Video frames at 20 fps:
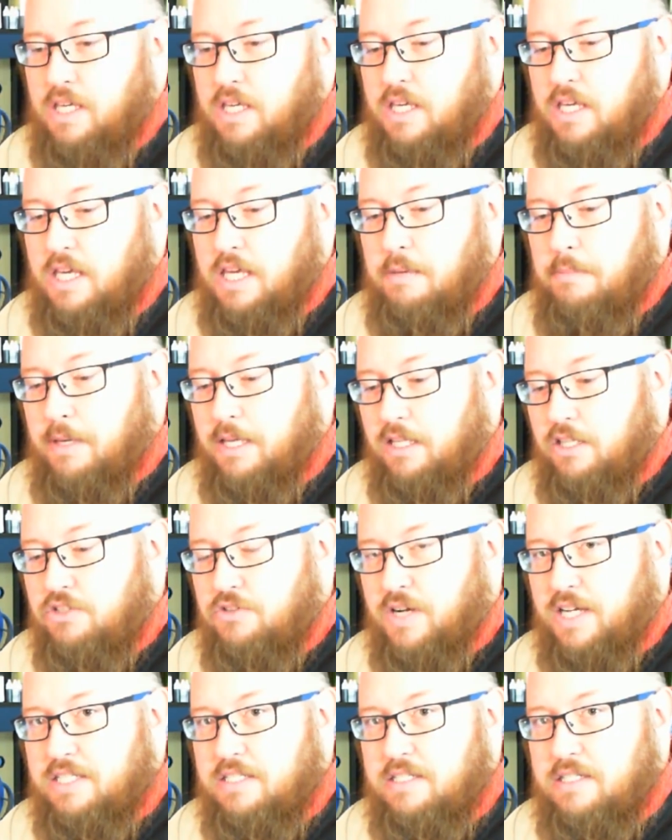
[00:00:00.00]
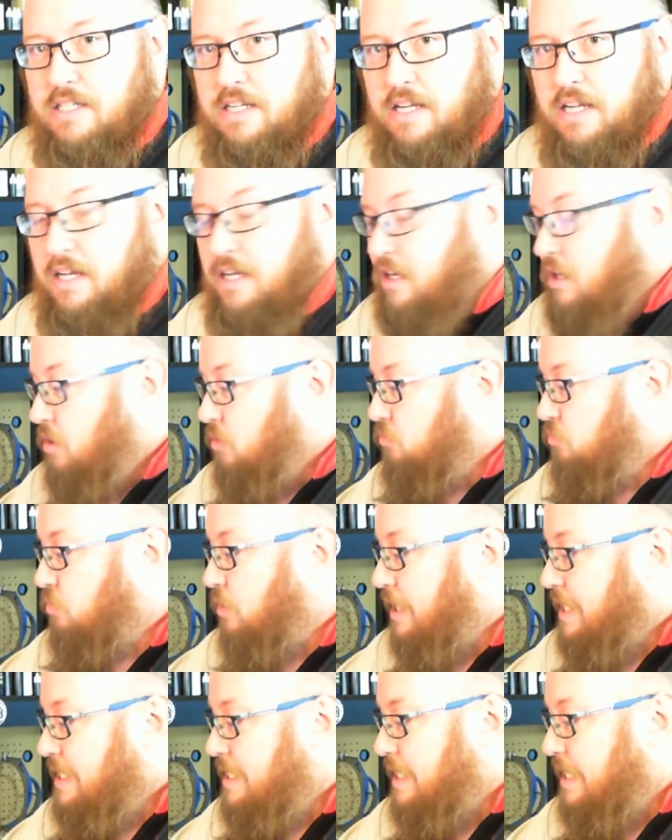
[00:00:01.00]
email address
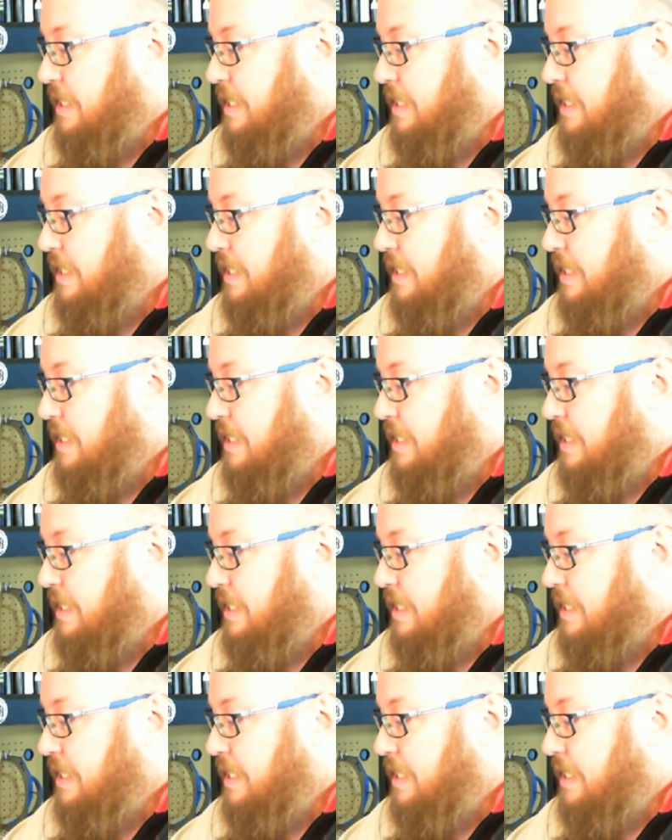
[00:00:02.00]
right in the